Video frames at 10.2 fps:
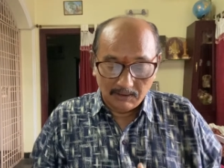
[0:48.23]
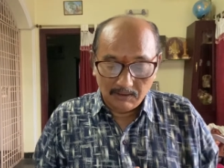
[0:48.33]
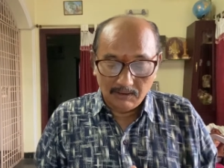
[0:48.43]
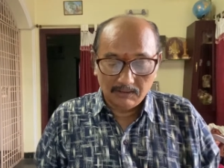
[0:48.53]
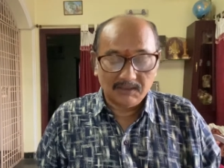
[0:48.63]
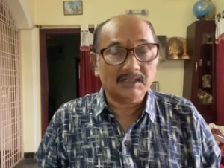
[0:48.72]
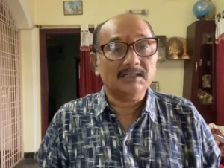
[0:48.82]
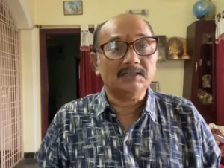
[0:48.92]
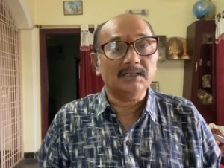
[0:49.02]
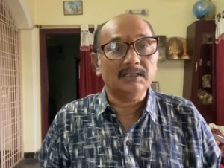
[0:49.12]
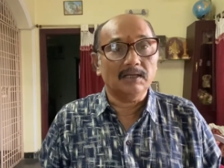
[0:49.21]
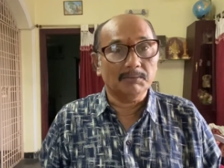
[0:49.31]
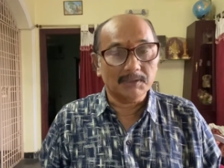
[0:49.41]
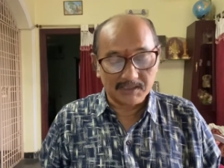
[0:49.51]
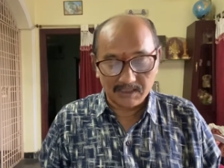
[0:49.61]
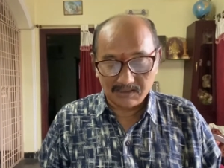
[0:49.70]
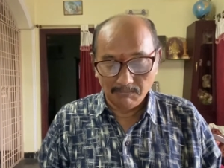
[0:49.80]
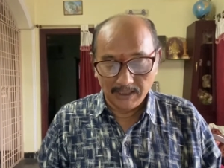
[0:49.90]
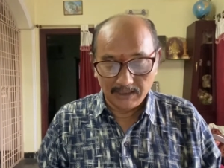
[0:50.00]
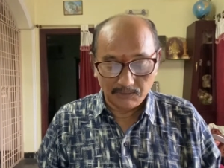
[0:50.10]
3366
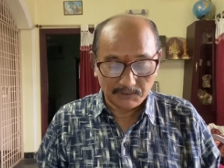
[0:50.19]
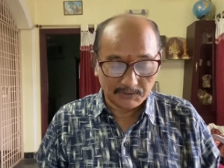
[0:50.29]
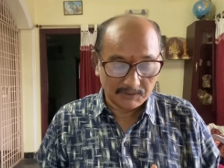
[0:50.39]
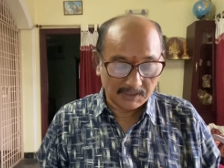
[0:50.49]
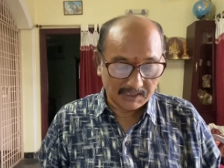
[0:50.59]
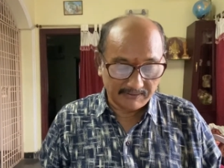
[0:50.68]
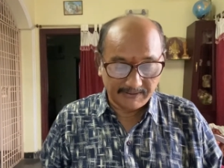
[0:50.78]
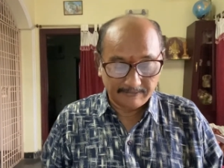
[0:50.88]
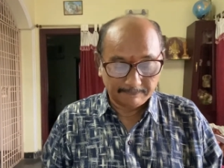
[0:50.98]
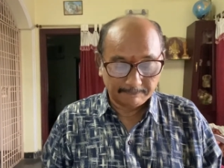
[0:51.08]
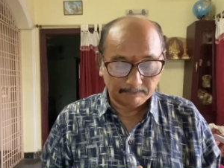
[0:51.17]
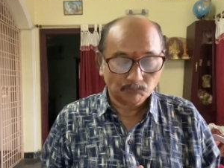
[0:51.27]
by 2007